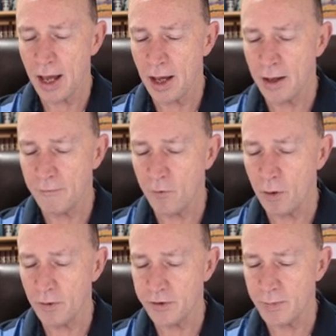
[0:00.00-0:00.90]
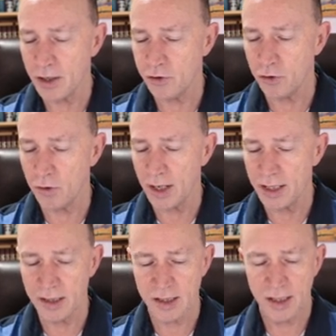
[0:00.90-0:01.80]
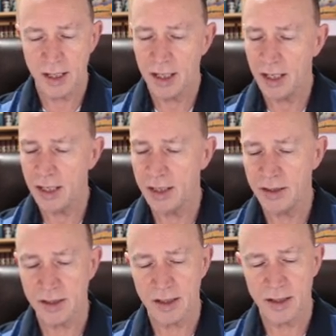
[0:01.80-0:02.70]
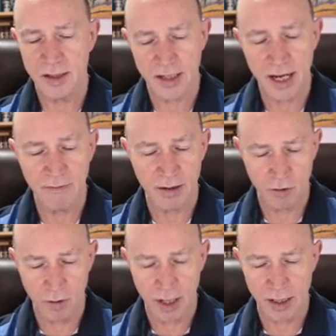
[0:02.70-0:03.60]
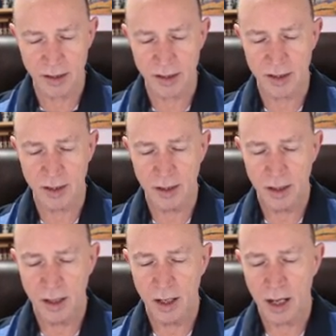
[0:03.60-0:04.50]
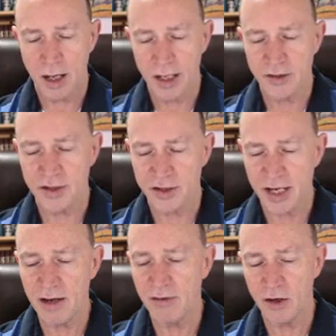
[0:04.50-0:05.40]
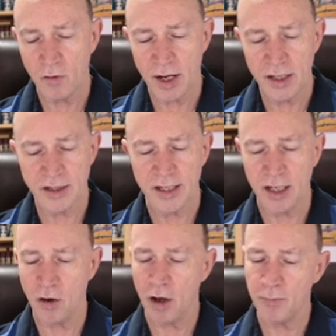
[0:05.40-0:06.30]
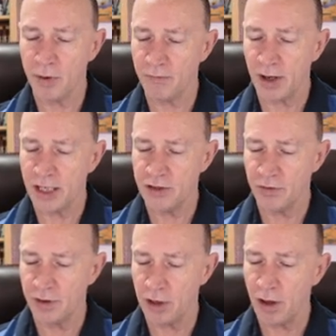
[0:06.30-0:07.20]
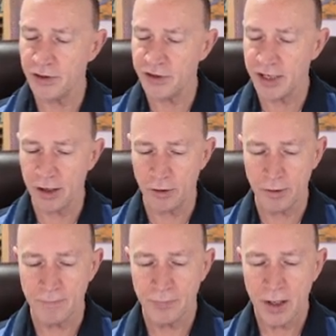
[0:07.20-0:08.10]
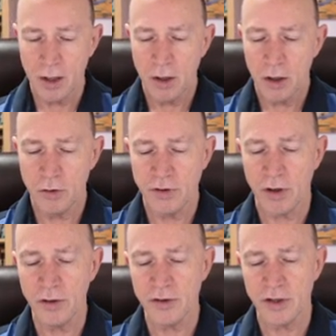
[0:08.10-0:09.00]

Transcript: uh, form of special grace is saving grace. Uh, it's the saving grace that God provides for the lost sinner who turns to